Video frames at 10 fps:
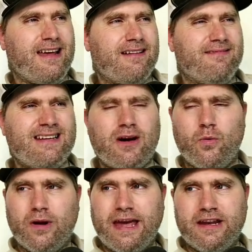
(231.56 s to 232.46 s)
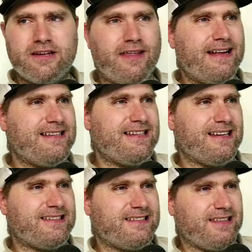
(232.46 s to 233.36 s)
then we'll get into that
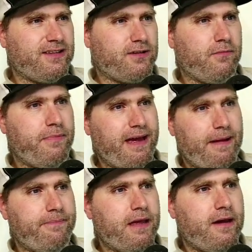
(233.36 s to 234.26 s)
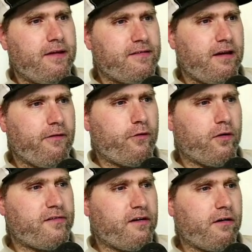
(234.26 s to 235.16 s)
just a little bit. So here, of
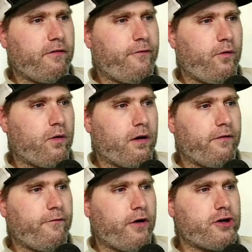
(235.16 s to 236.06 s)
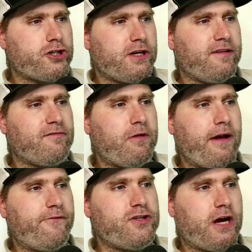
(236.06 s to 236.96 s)
course, are your four versions. We
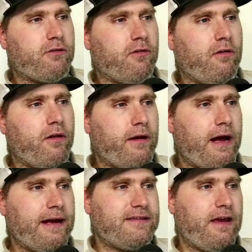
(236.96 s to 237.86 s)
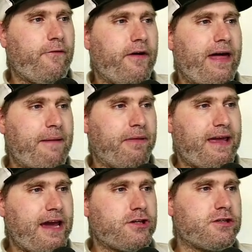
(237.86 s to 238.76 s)
have general uh, default
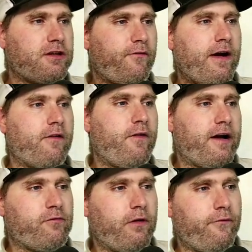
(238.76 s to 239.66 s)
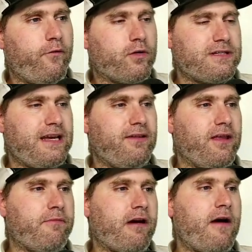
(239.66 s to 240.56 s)
applications, Firefox 114,
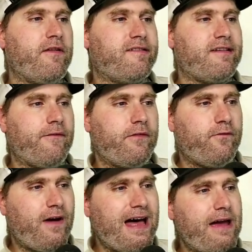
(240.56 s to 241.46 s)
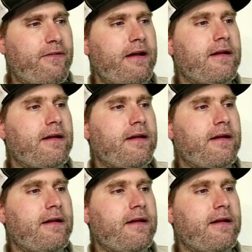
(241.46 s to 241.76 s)
LibreOffice 7.5,